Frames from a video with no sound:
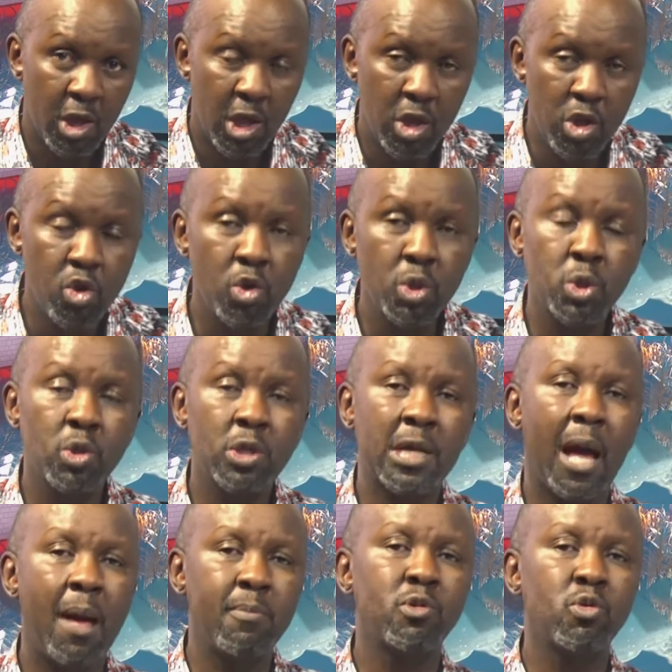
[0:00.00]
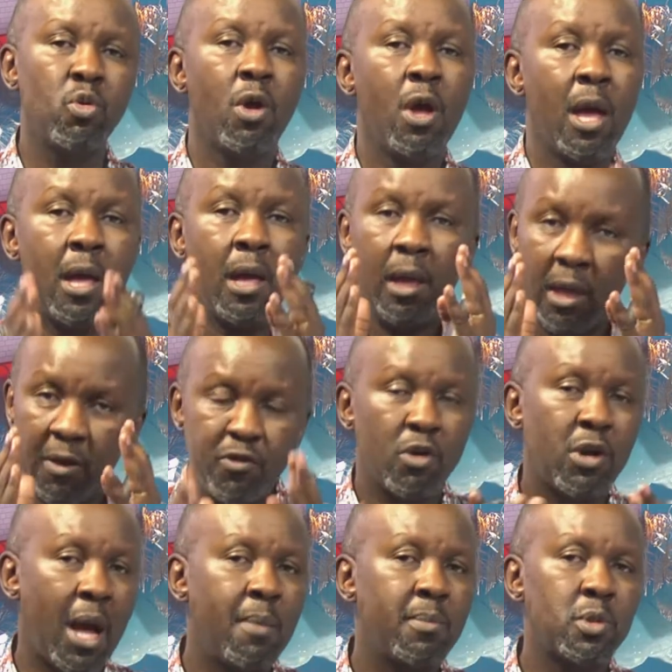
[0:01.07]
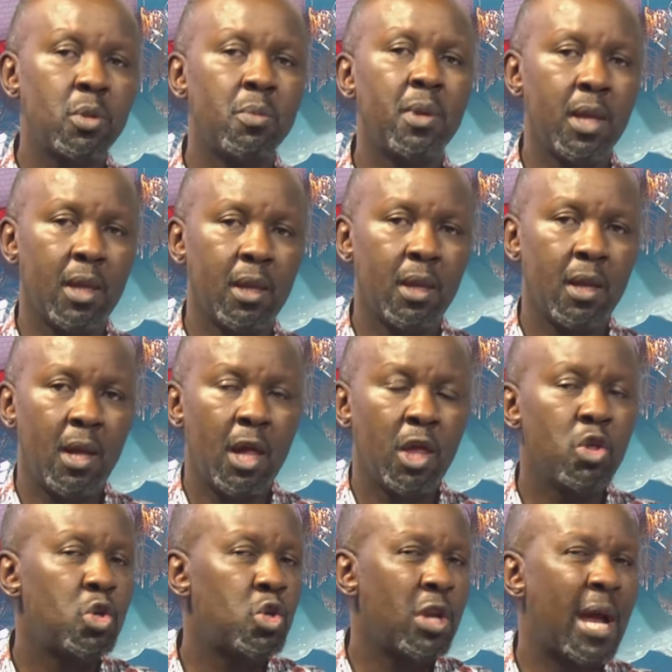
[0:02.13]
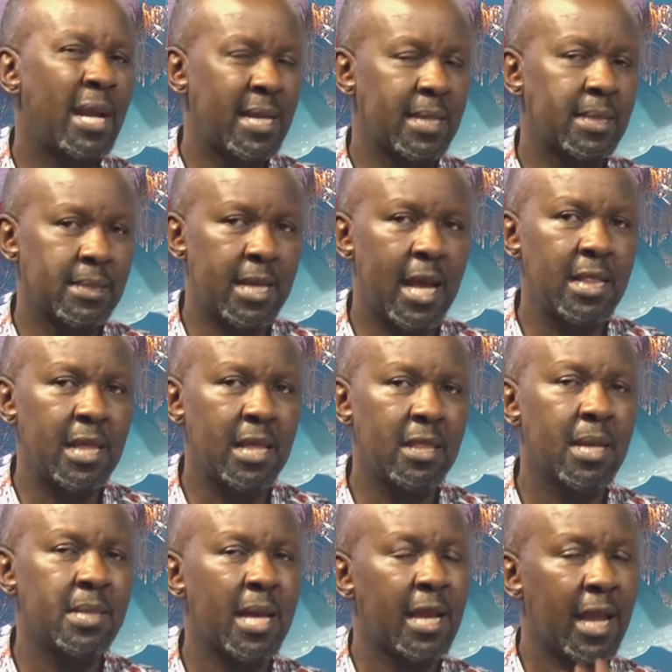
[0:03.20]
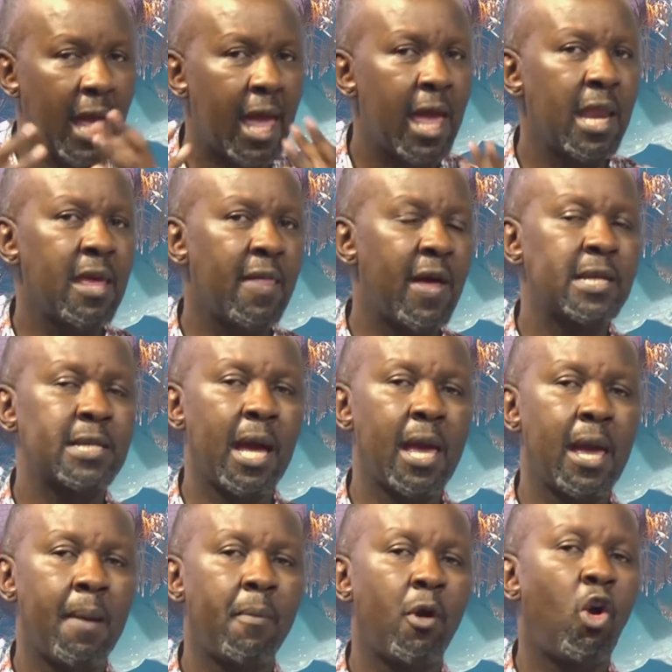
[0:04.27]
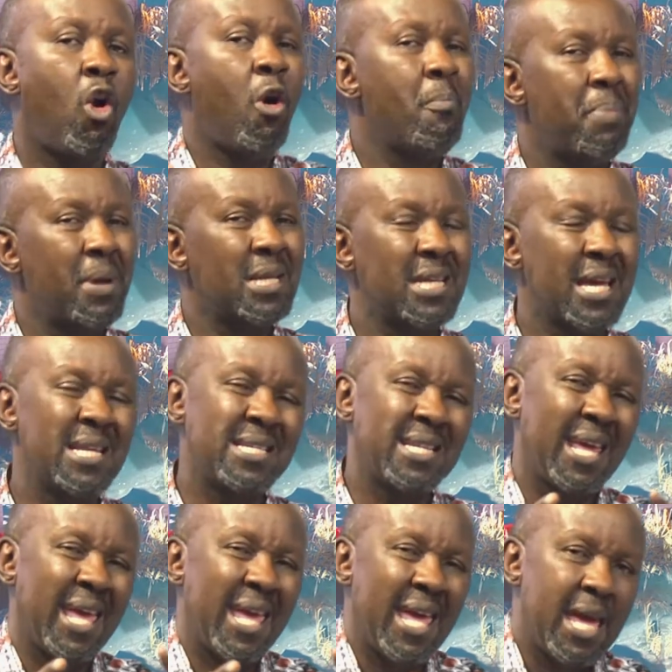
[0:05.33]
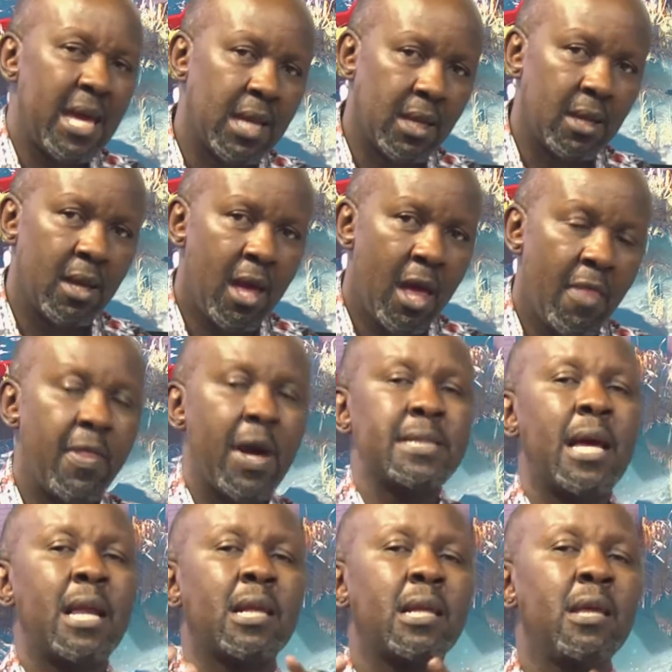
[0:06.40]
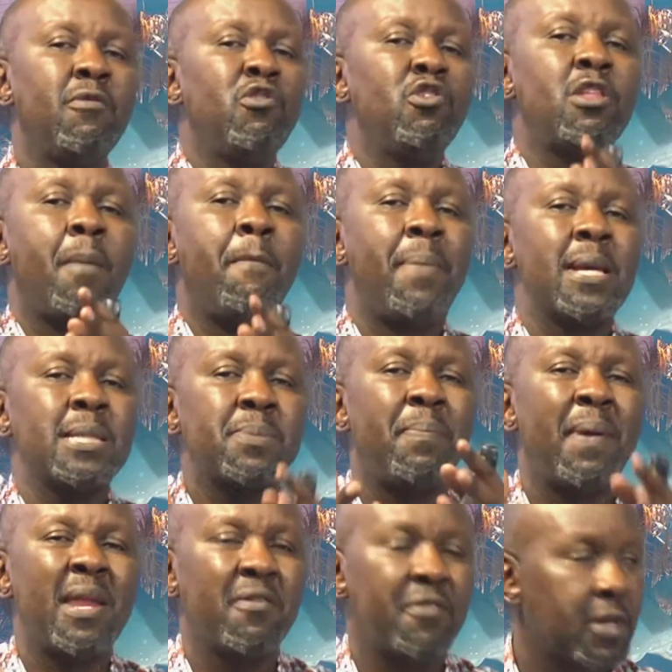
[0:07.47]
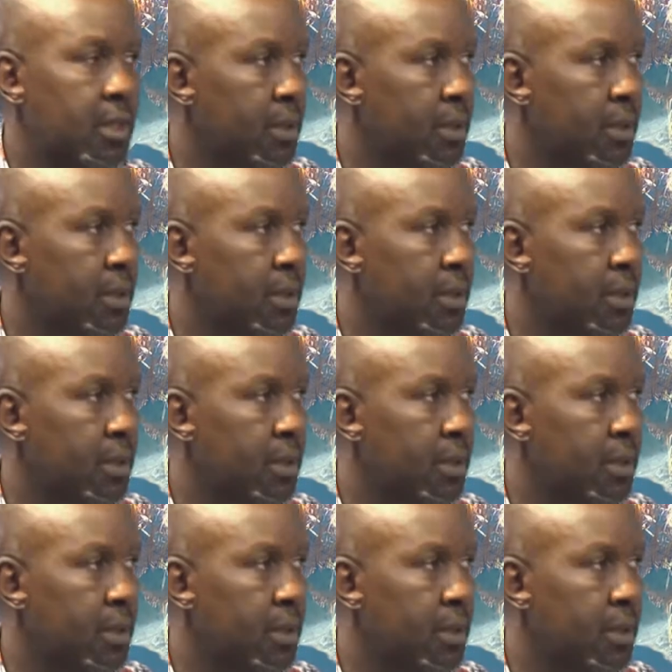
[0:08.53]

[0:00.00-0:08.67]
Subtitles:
You should come to, if you come to me, you should understand that there's an area that I am competent in that I'll give you the best benefit.